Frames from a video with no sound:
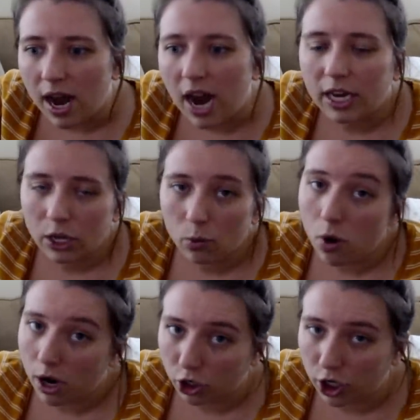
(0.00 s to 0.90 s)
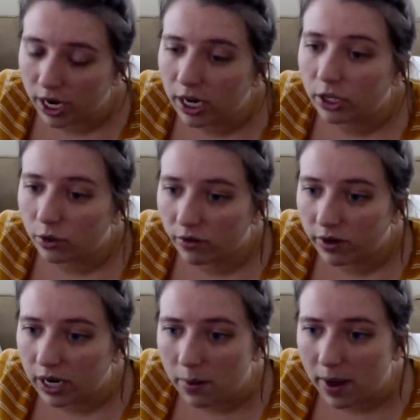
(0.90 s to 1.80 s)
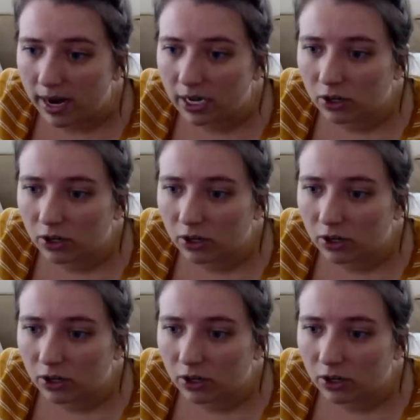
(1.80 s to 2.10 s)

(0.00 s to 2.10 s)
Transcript: I could watch it and do a video about it.